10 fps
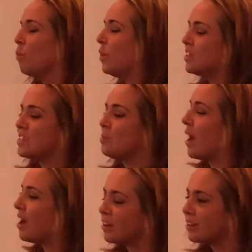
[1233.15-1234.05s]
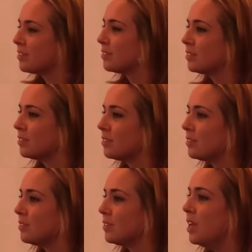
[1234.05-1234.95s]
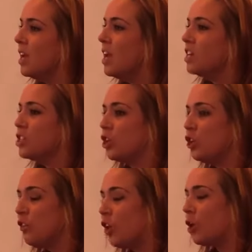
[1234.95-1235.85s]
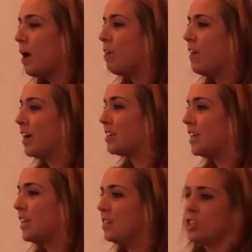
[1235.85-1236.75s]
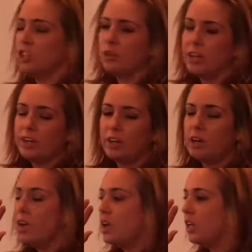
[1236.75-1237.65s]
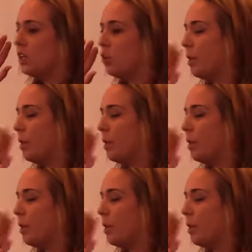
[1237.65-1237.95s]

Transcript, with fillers: what does it matter? So you've heard about vaccines and you'll hear, you know,